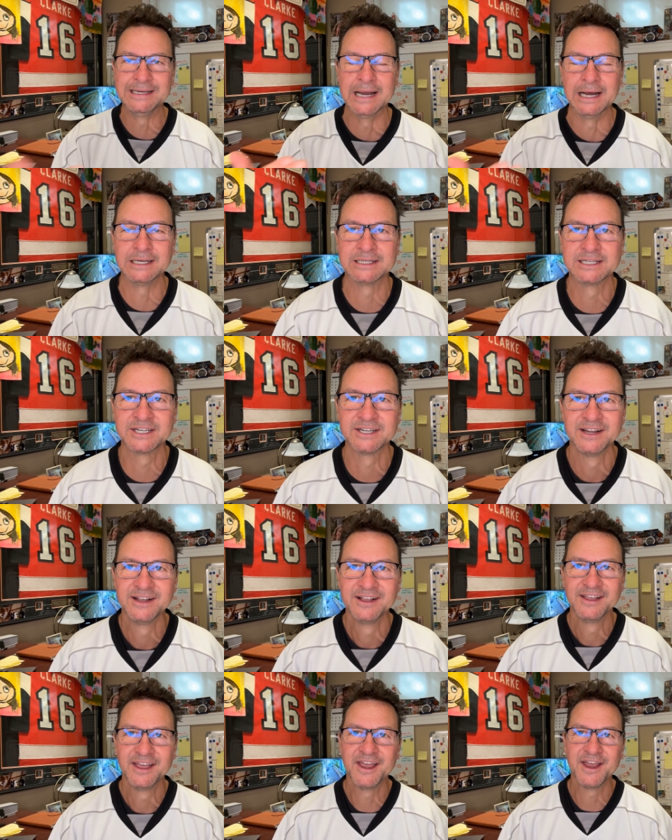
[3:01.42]
duds
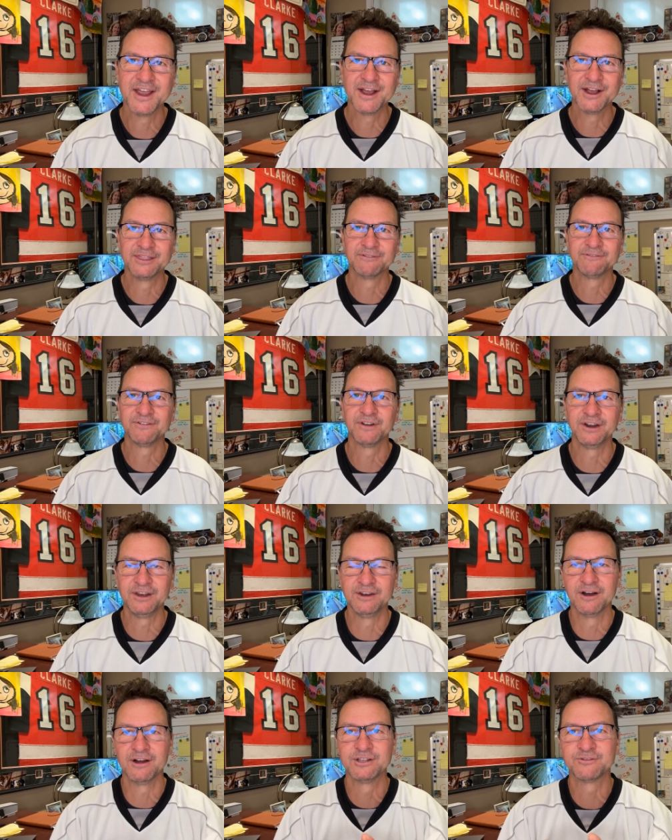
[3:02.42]
and the
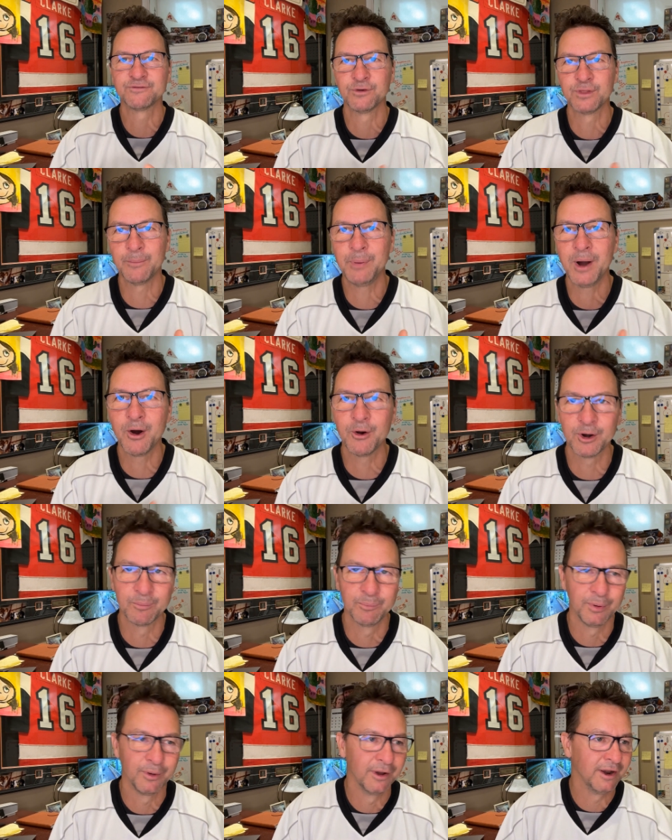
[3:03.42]
floody duds for the power
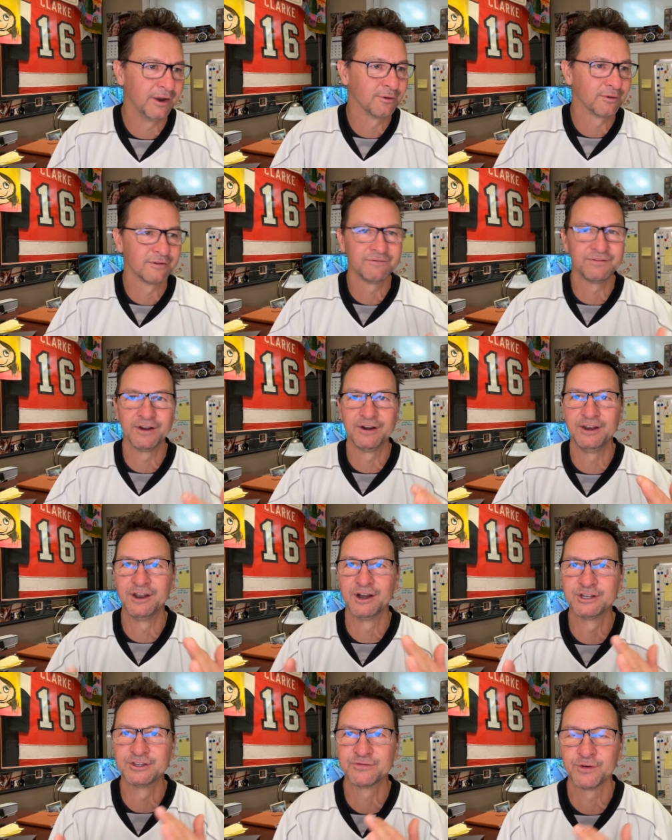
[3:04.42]
play or the floody
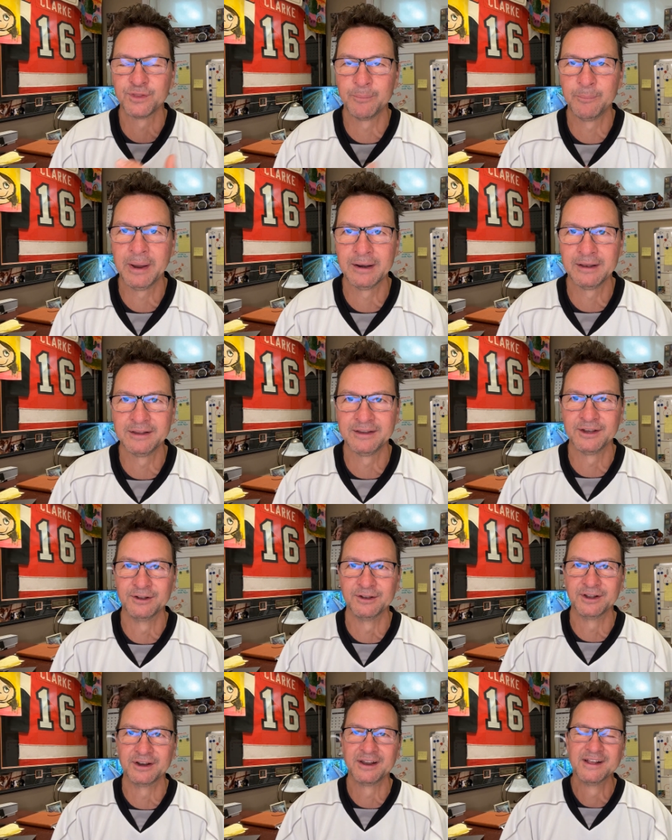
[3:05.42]
duds for the penalty
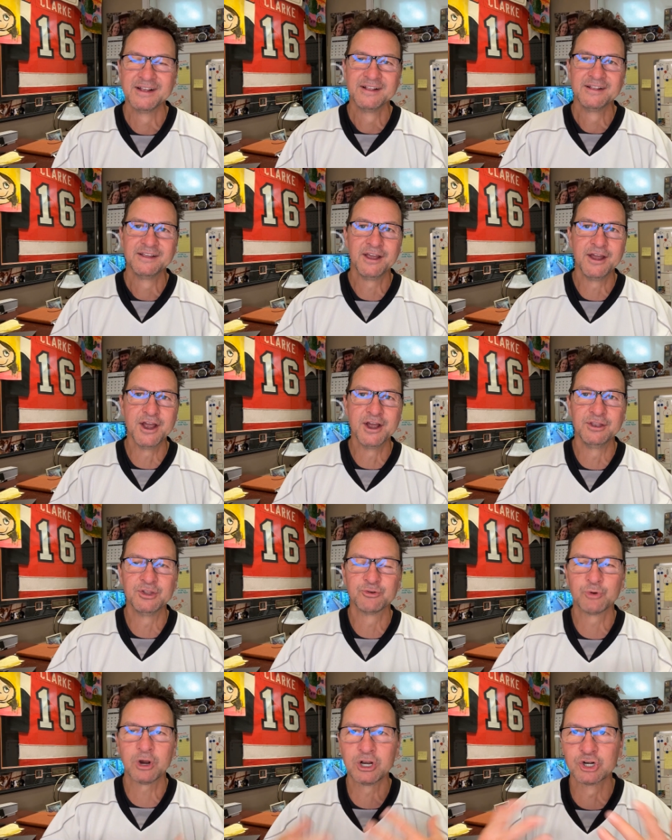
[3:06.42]
killing. And
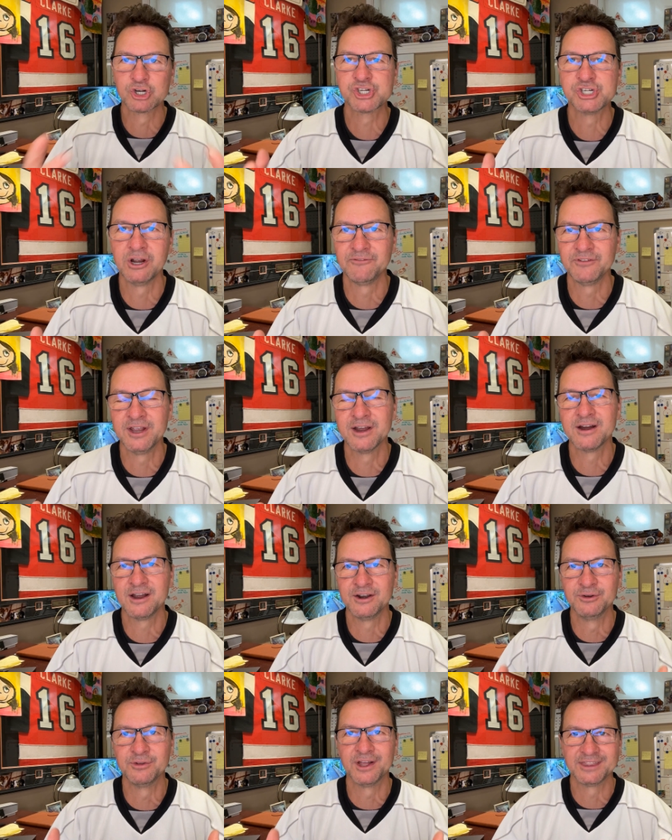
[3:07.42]
the regular shift, yeah, I
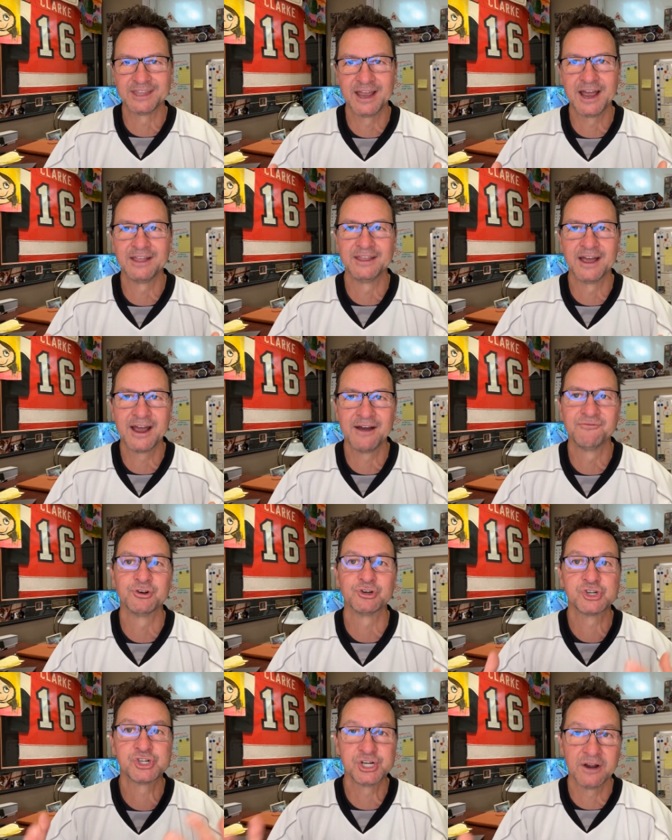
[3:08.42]
knew that they had to have
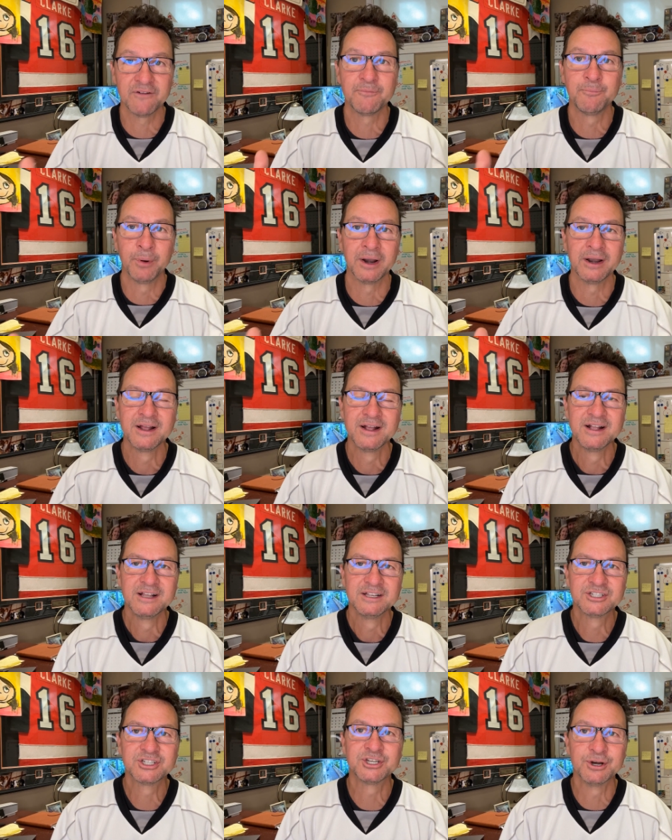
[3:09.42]
their shift, but
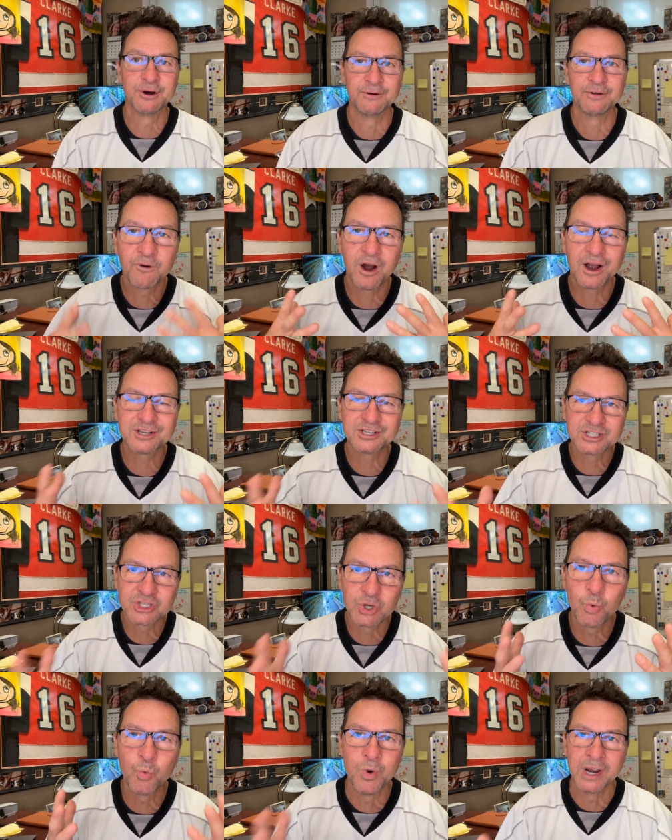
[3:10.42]
still, for us
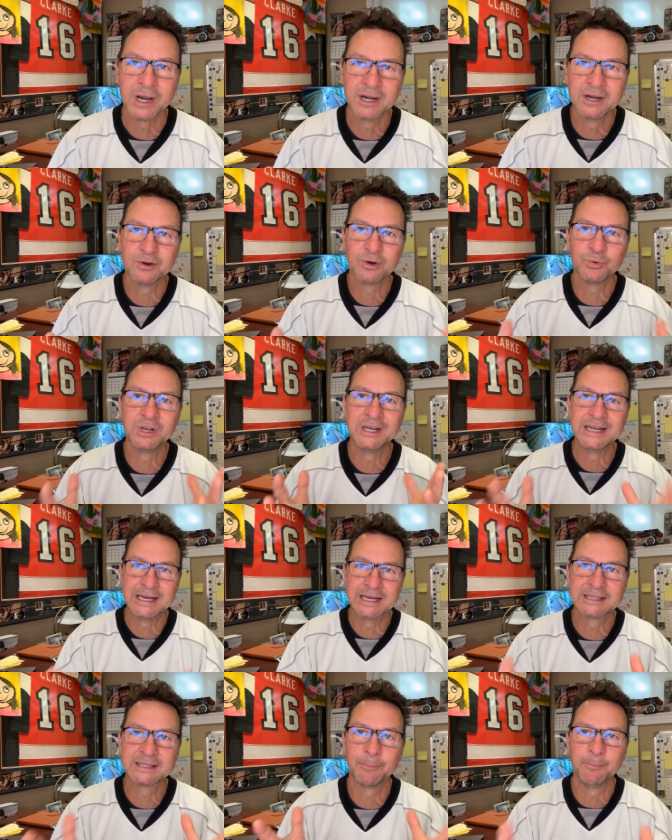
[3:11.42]
to win, we
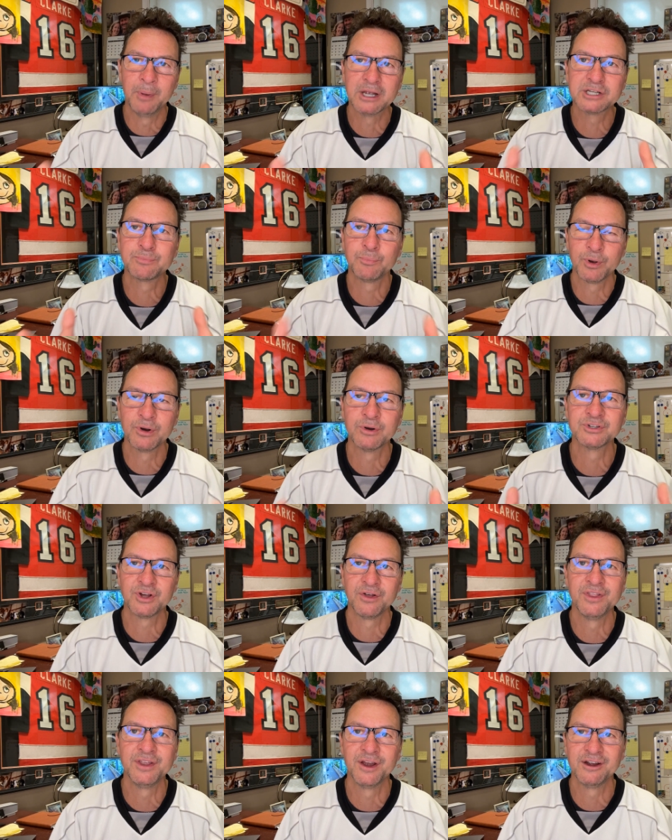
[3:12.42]
needed the best players
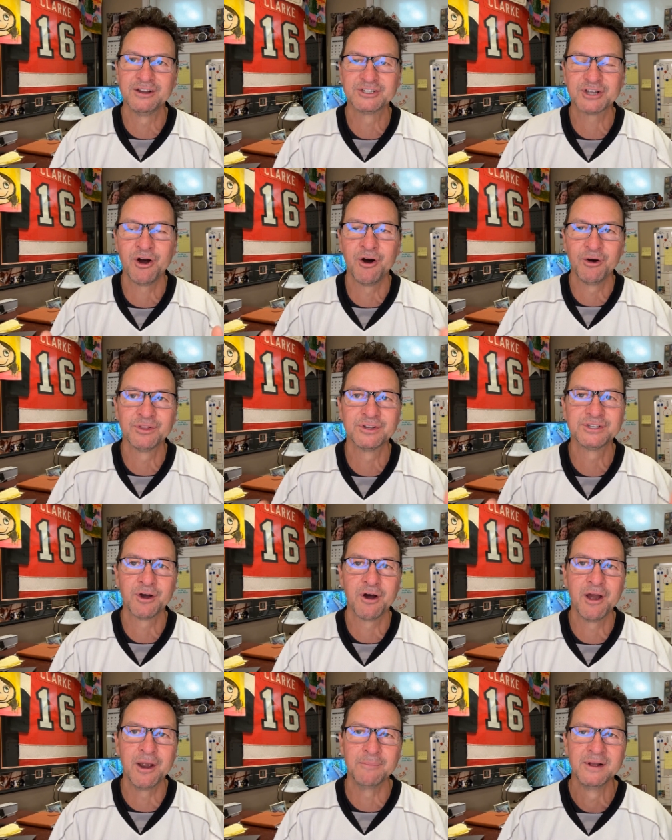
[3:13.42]
on the ice all the
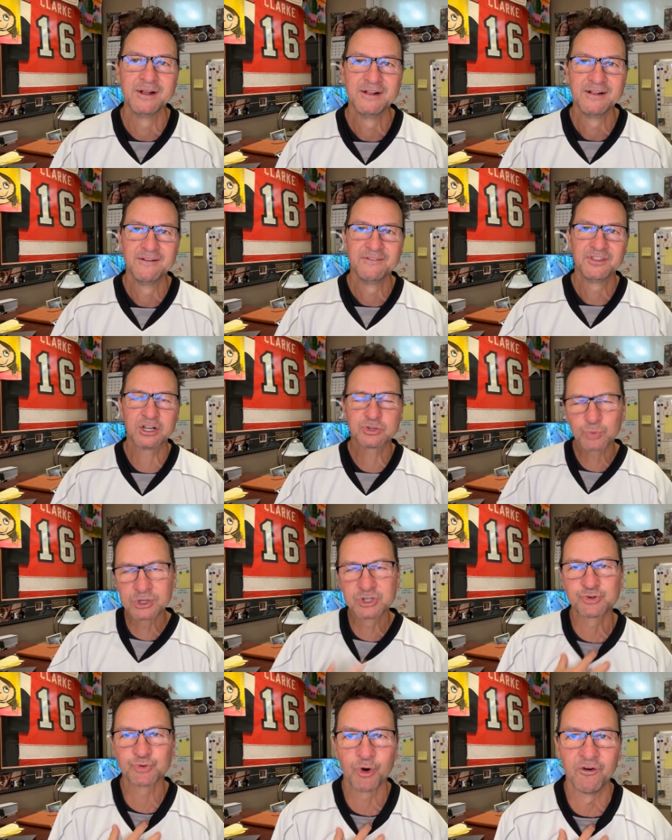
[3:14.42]
time. That's what
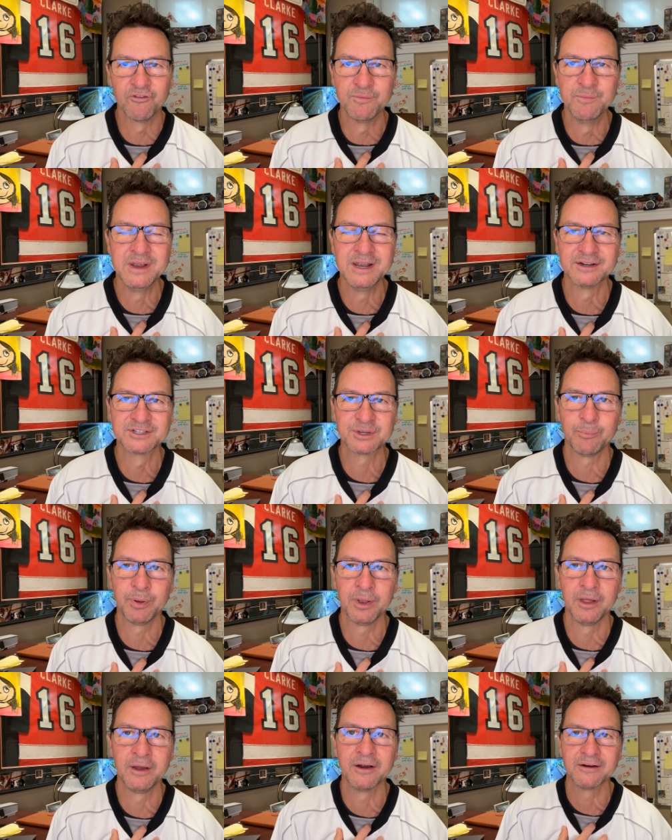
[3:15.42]
drove me as a
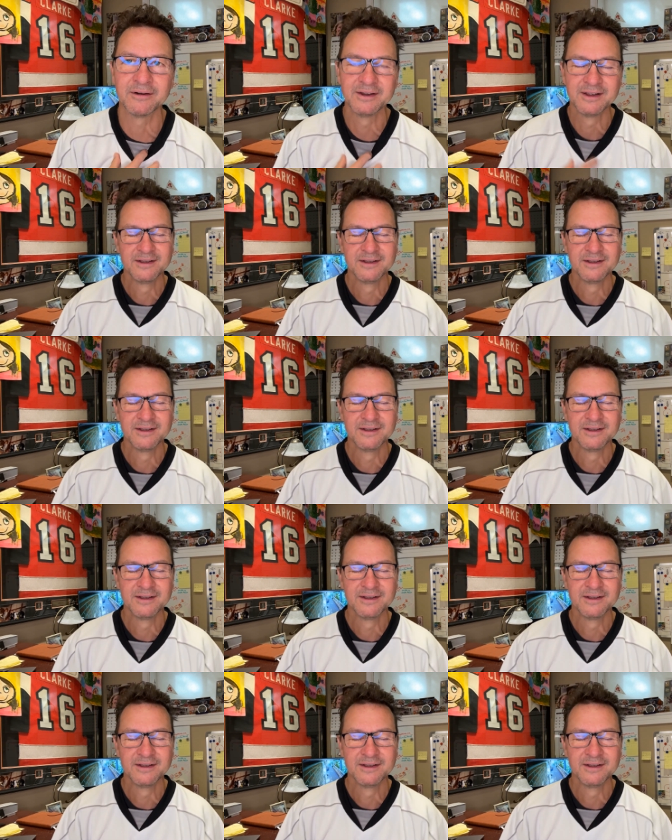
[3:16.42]
player.